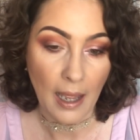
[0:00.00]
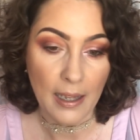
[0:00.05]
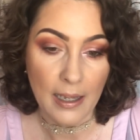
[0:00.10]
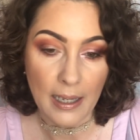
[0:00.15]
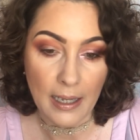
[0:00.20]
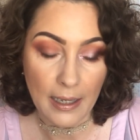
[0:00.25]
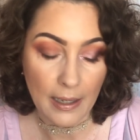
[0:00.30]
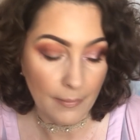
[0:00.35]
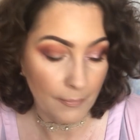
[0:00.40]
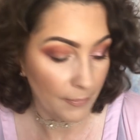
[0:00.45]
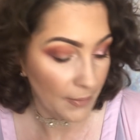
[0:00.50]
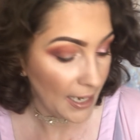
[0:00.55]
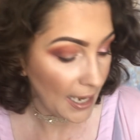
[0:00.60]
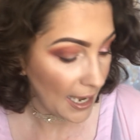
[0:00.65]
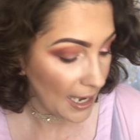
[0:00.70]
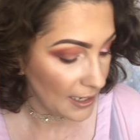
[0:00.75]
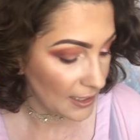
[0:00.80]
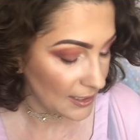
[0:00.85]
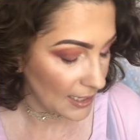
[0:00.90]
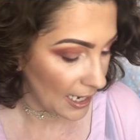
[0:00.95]

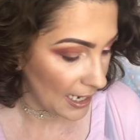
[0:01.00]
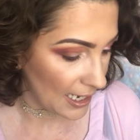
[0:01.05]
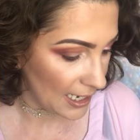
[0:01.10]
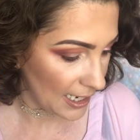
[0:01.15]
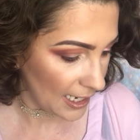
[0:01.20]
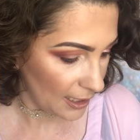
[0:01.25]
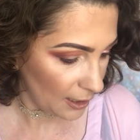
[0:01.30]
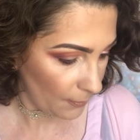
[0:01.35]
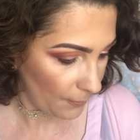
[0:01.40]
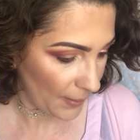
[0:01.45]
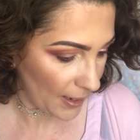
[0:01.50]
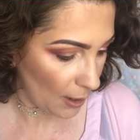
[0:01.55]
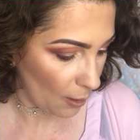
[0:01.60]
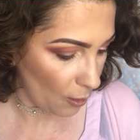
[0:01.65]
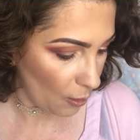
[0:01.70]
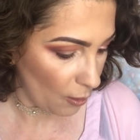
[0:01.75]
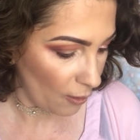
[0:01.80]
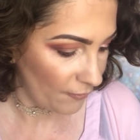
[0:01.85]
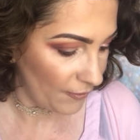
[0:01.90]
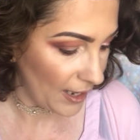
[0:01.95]
get a little bit
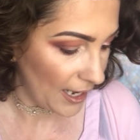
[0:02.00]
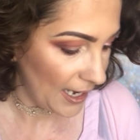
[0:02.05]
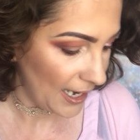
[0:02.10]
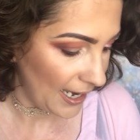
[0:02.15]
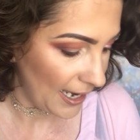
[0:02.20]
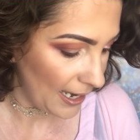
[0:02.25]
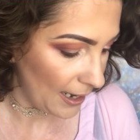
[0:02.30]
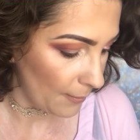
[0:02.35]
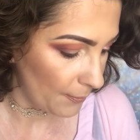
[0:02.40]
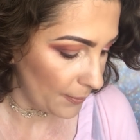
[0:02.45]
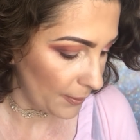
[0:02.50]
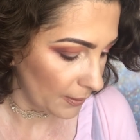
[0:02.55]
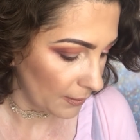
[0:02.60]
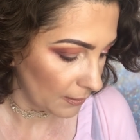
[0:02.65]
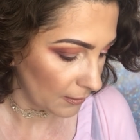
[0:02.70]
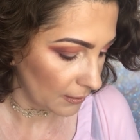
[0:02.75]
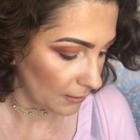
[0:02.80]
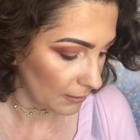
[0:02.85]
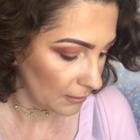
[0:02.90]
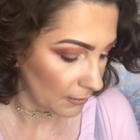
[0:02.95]
of hip
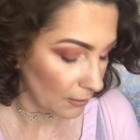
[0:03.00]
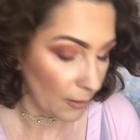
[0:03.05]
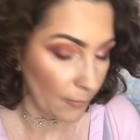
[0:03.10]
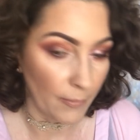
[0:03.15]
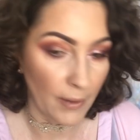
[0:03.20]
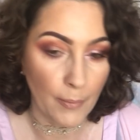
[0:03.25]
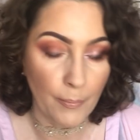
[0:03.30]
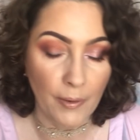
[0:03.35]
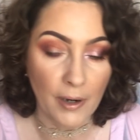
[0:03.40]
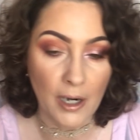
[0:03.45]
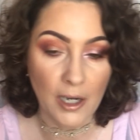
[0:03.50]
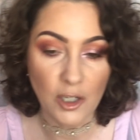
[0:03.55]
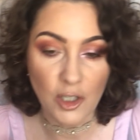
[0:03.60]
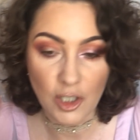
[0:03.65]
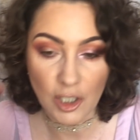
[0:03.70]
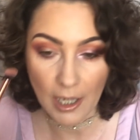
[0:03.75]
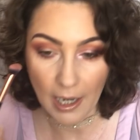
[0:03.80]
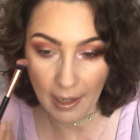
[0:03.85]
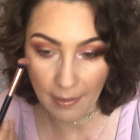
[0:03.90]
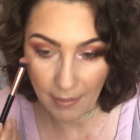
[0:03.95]
on my
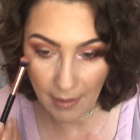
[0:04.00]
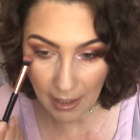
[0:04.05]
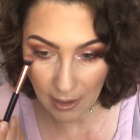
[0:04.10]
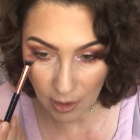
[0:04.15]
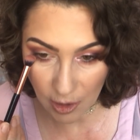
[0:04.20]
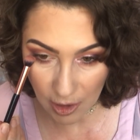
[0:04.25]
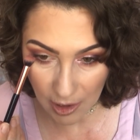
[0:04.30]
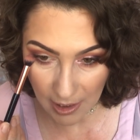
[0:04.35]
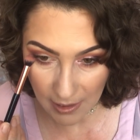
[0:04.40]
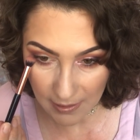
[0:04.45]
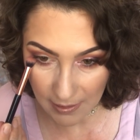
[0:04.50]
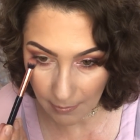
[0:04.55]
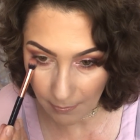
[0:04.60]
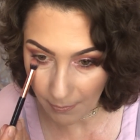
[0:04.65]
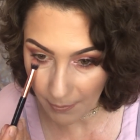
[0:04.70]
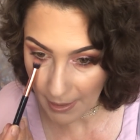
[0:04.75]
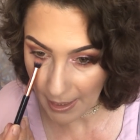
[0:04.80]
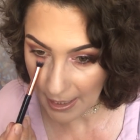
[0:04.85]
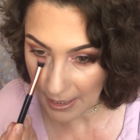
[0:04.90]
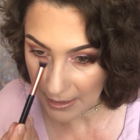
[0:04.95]
brush and then just
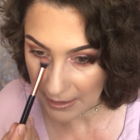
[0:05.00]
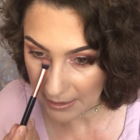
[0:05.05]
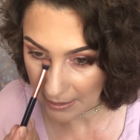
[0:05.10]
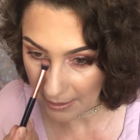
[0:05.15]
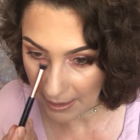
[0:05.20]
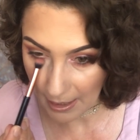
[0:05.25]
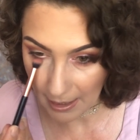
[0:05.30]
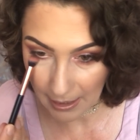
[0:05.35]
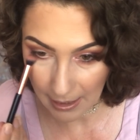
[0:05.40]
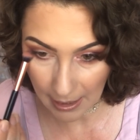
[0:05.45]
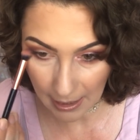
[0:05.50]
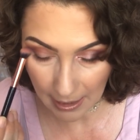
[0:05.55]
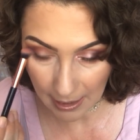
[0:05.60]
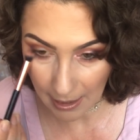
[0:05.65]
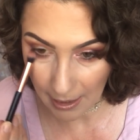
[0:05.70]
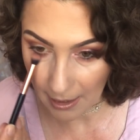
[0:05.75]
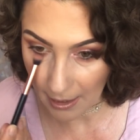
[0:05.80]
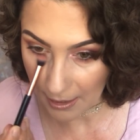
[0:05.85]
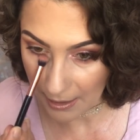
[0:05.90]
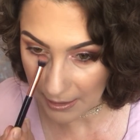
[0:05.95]
blend that in
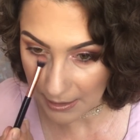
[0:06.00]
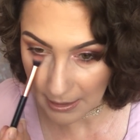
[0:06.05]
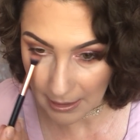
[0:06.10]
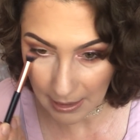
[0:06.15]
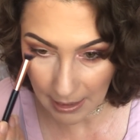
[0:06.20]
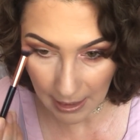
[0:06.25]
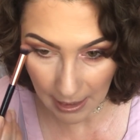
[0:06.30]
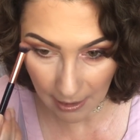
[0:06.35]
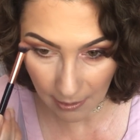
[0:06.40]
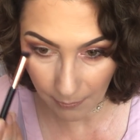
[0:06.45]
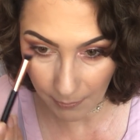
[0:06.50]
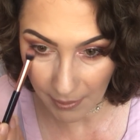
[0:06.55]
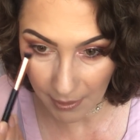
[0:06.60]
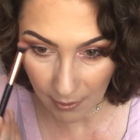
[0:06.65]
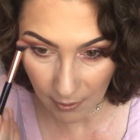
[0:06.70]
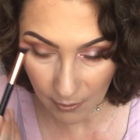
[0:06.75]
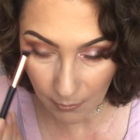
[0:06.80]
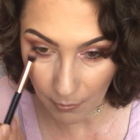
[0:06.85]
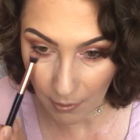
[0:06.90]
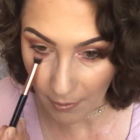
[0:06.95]
underneath,
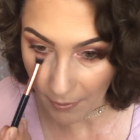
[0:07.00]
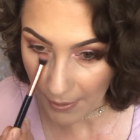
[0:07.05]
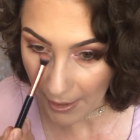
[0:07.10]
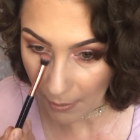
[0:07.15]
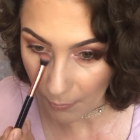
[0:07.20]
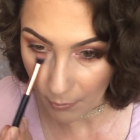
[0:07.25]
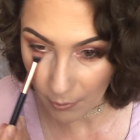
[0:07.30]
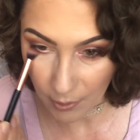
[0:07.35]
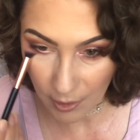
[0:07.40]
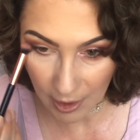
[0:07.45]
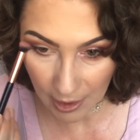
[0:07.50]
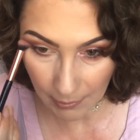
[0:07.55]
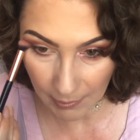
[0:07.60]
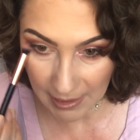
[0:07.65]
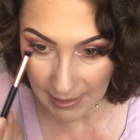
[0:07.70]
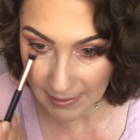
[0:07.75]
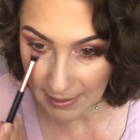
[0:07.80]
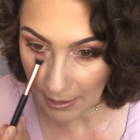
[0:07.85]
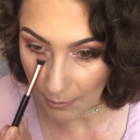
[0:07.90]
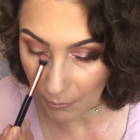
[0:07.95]
because what that will do
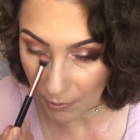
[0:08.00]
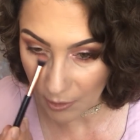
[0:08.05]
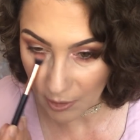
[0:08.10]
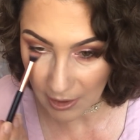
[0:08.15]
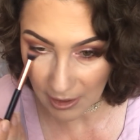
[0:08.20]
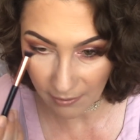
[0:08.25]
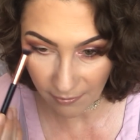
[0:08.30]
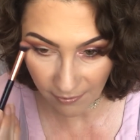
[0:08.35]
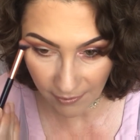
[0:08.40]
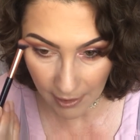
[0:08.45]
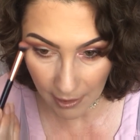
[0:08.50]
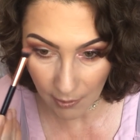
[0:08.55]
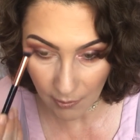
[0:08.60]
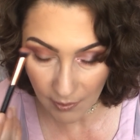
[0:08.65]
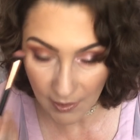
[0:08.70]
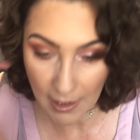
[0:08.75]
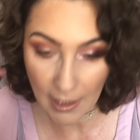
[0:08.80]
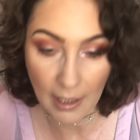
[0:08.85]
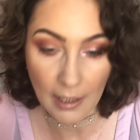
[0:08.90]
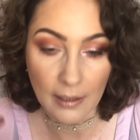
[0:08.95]
is it will
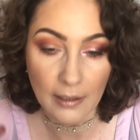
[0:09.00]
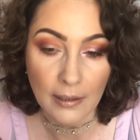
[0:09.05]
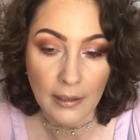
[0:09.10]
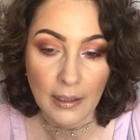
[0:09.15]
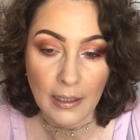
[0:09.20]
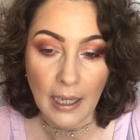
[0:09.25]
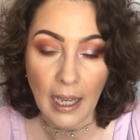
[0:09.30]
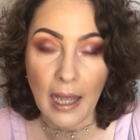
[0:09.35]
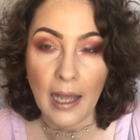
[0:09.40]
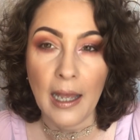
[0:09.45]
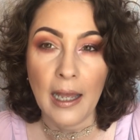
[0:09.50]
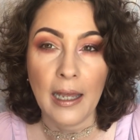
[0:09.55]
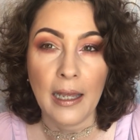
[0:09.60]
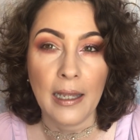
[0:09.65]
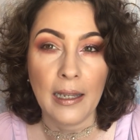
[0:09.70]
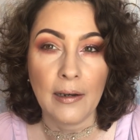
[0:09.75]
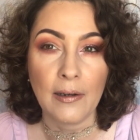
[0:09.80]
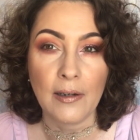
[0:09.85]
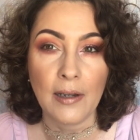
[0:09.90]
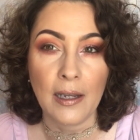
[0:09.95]
diffuse it
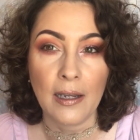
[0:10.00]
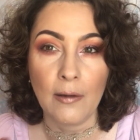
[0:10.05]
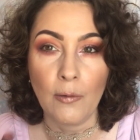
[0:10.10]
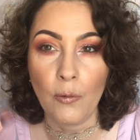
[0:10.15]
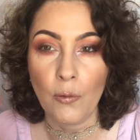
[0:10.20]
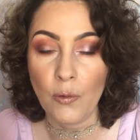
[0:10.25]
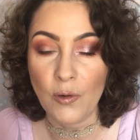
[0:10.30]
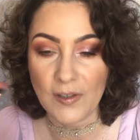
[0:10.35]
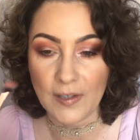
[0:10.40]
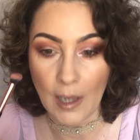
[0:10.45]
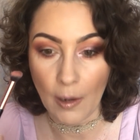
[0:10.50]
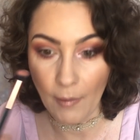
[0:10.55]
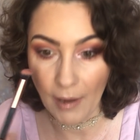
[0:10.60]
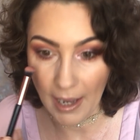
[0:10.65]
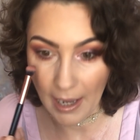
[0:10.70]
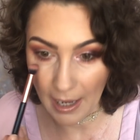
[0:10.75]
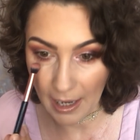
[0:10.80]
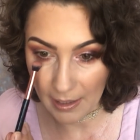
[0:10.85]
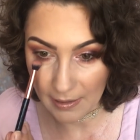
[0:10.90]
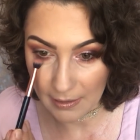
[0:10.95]
and also
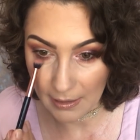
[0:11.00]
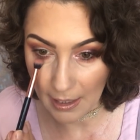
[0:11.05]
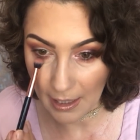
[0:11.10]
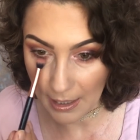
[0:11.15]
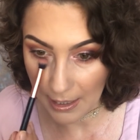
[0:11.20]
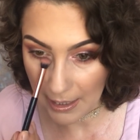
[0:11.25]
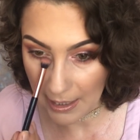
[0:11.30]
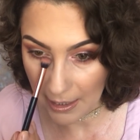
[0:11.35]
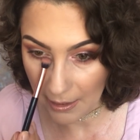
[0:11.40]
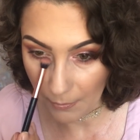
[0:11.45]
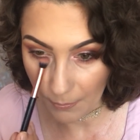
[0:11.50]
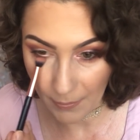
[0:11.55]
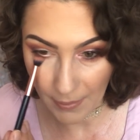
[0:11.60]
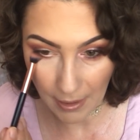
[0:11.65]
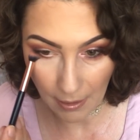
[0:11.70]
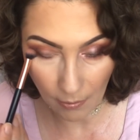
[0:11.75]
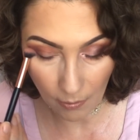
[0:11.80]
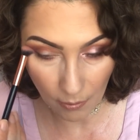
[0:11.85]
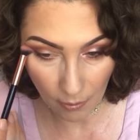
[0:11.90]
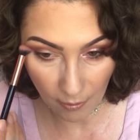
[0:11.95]
add a little
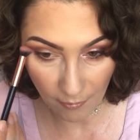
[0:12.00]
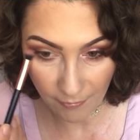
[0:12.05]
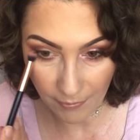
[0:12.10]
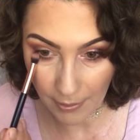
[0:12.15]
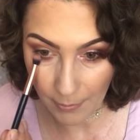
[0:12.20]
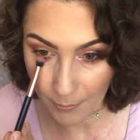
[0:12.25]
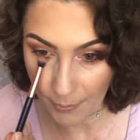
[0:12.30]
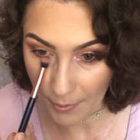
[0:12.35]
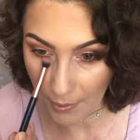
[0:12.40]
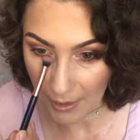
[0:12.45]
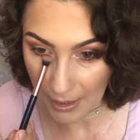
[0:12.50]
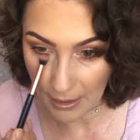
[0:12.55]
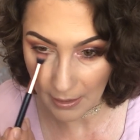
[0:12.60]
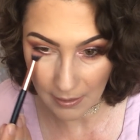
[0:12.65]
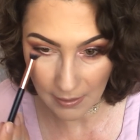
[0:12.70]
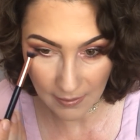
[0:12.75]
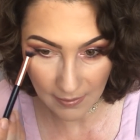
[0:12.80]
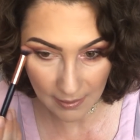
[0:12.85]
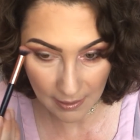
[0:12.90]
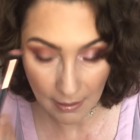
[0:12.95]
bit of the
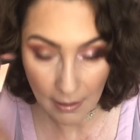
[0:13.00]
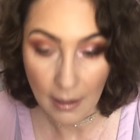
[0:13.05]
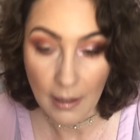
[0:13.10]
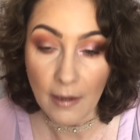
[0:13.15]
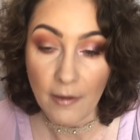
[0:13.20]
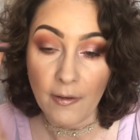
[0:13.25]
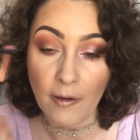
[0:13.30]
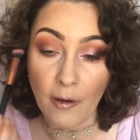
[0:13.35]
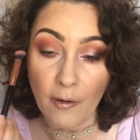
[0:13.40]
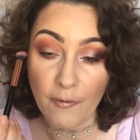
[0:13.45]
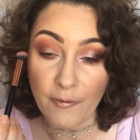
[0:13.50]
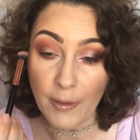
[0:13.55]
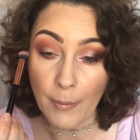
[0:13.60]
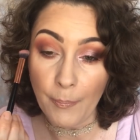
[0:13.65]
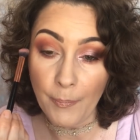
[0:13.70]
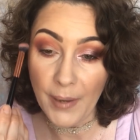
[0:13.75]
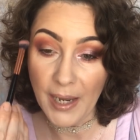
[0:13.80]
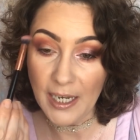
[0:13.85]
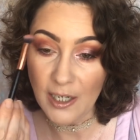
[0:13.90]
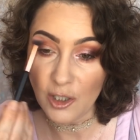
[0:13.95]
brightness of the
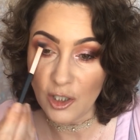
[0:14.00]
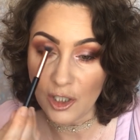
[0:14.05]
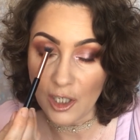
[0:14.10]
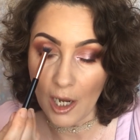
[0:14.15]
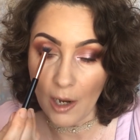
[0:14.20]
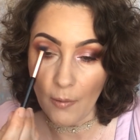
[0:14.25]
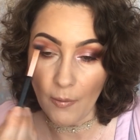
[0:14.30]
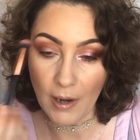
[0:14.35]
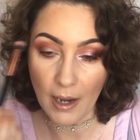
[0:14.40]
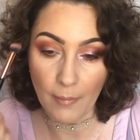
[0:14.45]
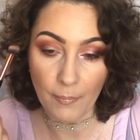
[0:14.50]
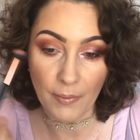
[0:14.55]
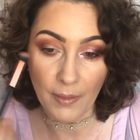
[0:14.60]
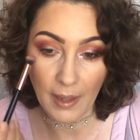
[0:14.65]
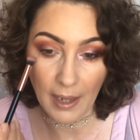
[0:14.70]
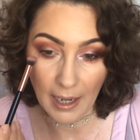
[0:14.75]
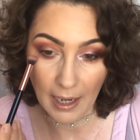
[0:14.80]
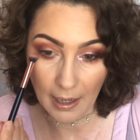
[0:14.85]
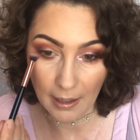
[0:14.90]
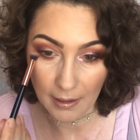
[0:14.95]
peach tone up
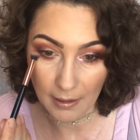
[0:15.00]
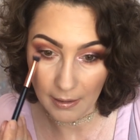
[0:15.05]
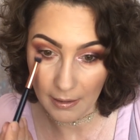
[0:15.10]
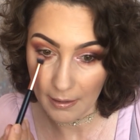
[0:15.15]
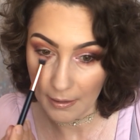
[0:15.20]
there